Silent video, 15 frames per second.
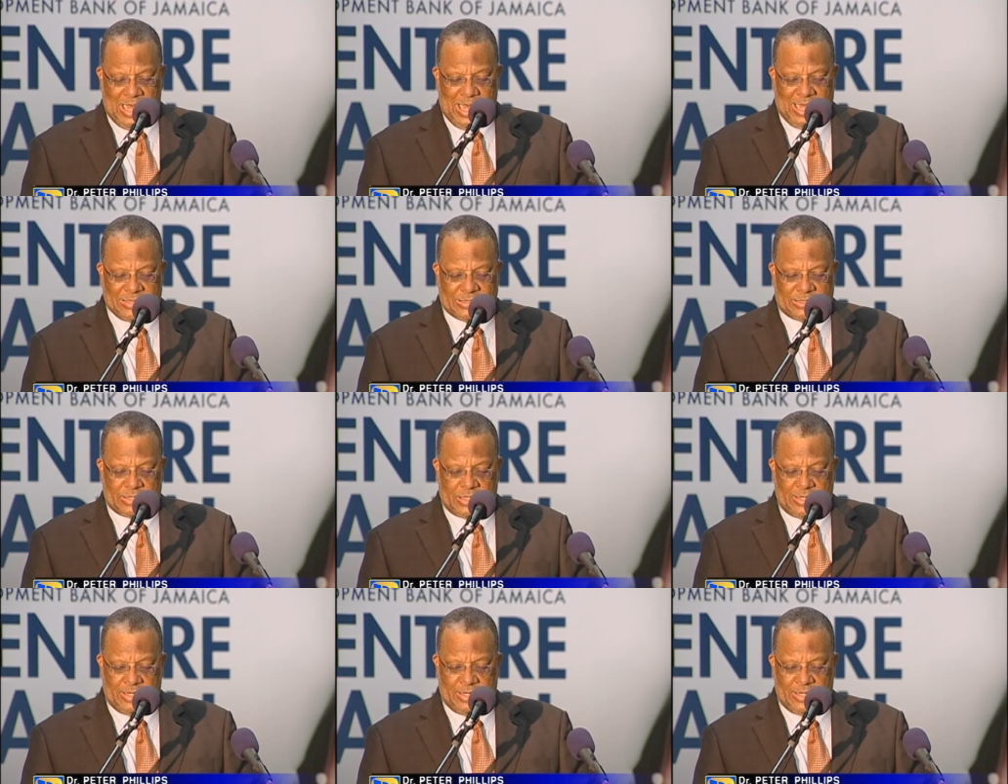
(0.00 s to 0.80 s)
as to
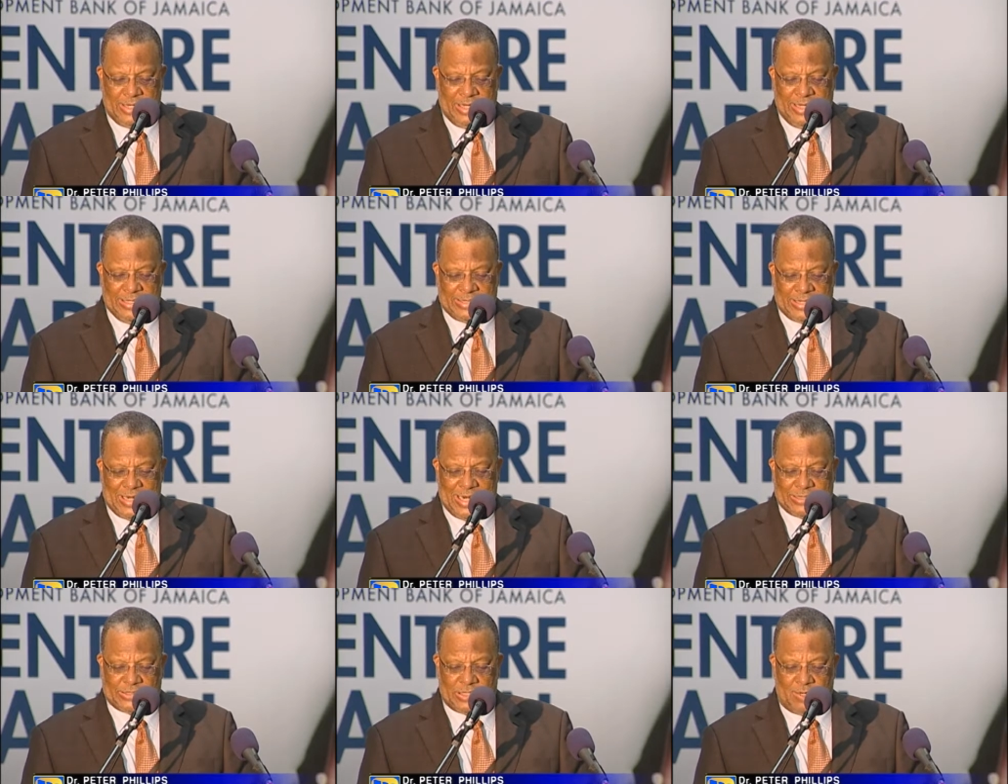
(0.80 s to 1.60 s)
the
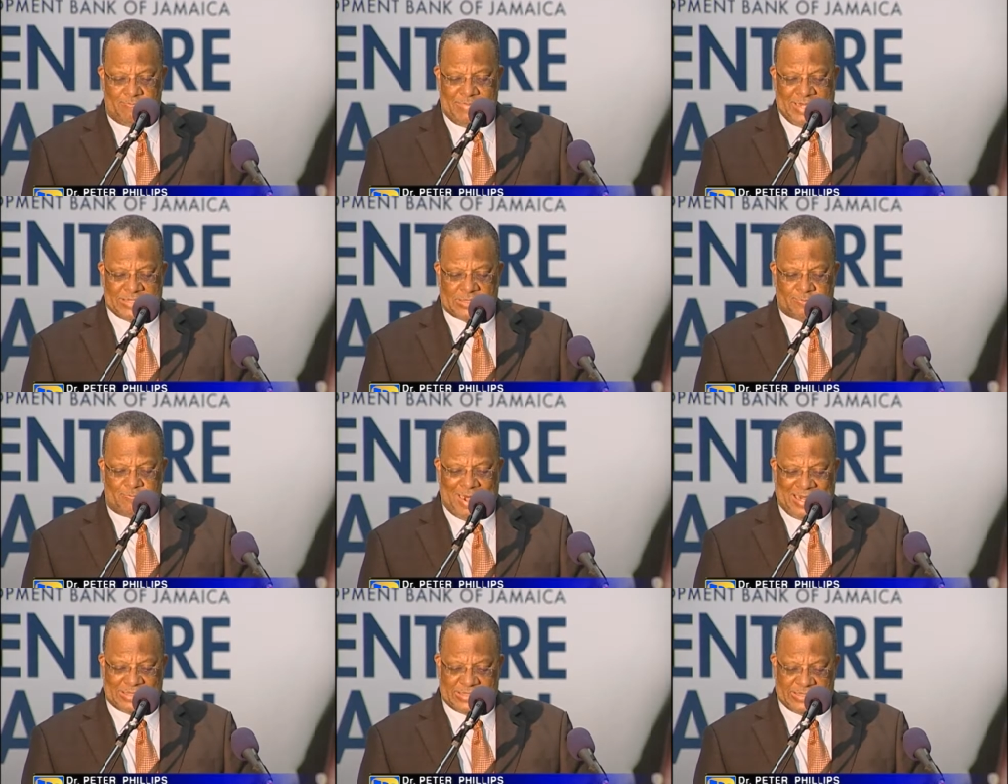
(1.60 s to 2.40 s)
international best
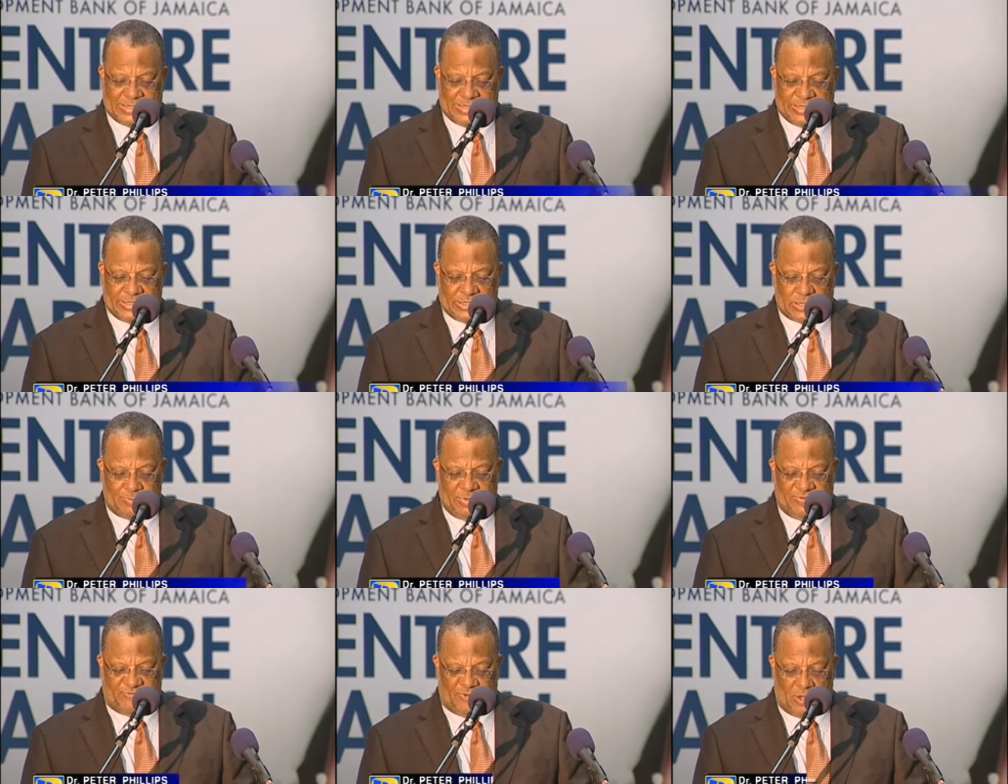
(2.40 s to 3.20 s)
practices to
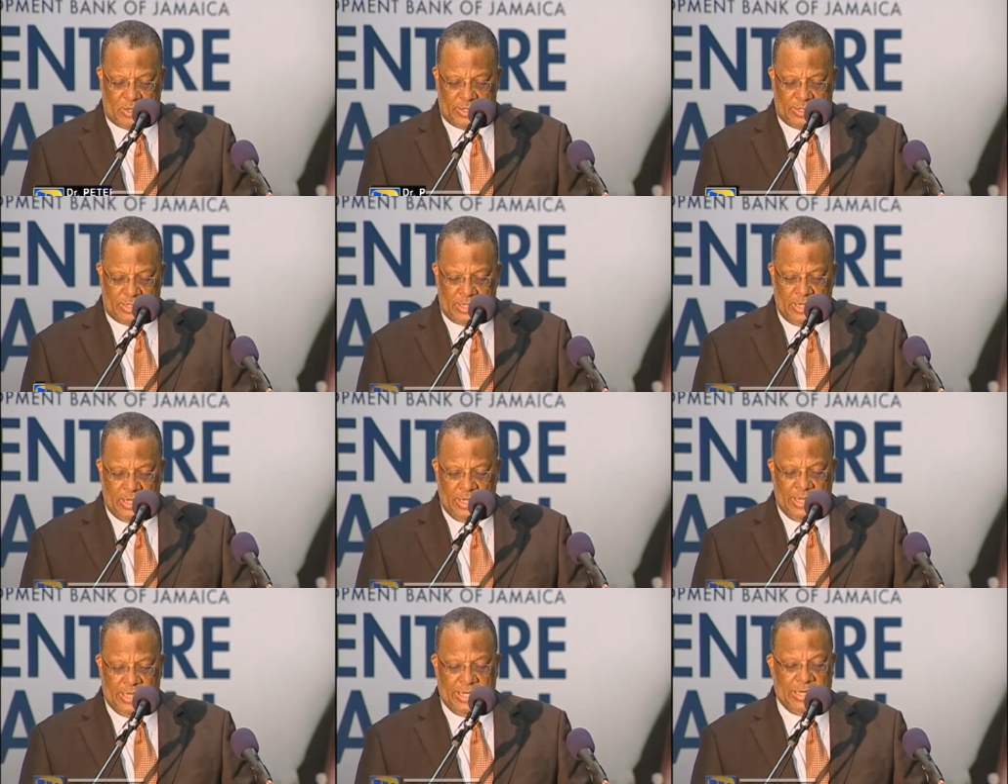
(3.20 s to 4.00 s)
be followed
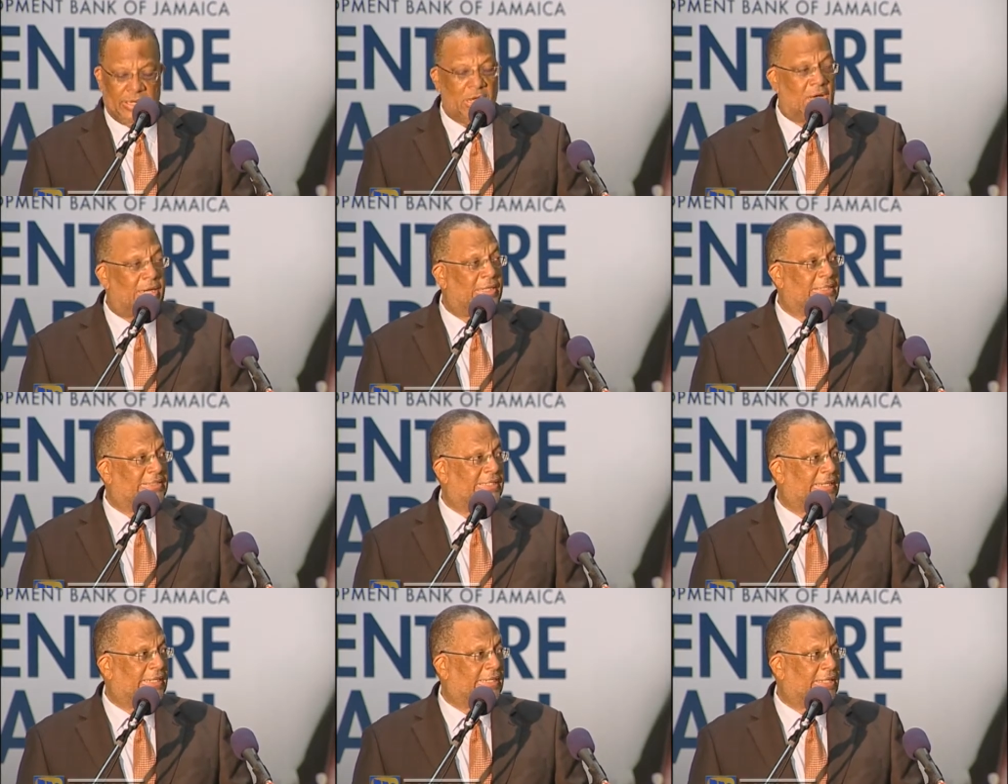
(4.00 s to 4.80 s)
in
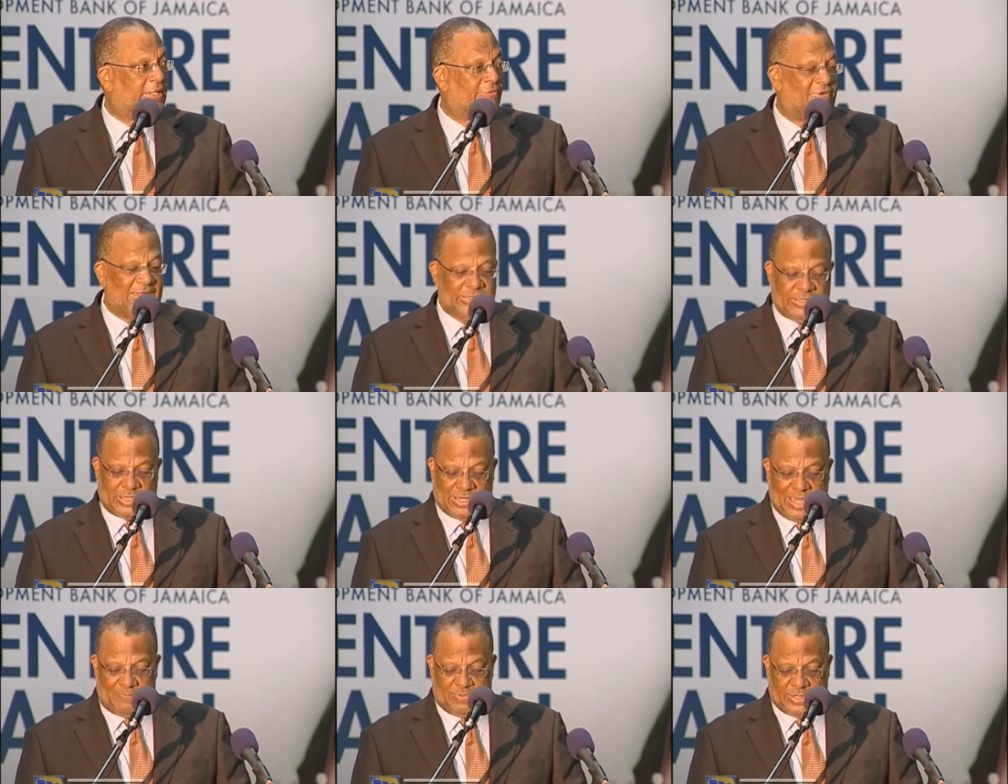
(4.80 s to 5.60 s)
undertaking venture
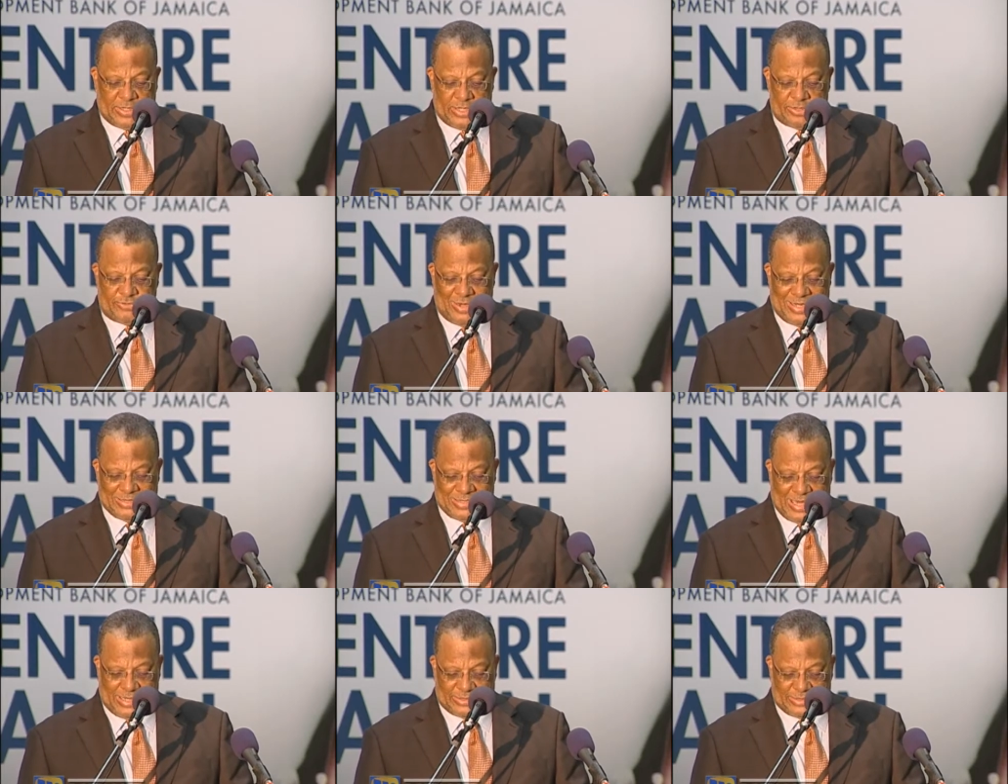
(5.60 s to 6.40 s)
capital
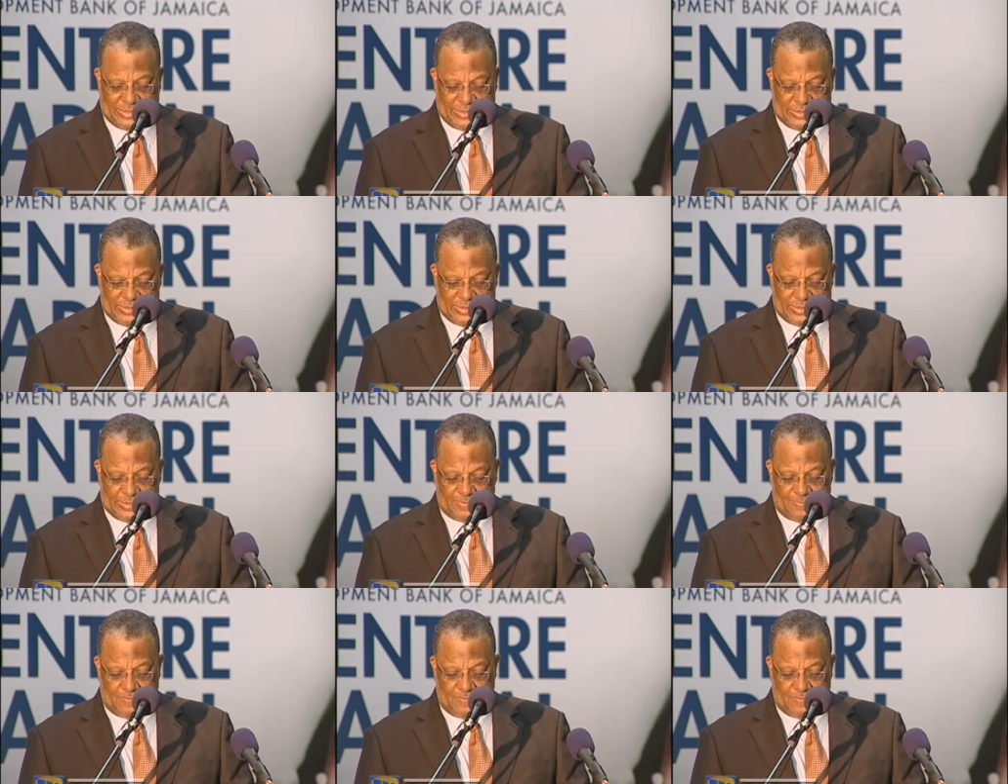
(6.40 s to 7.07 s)
transactions.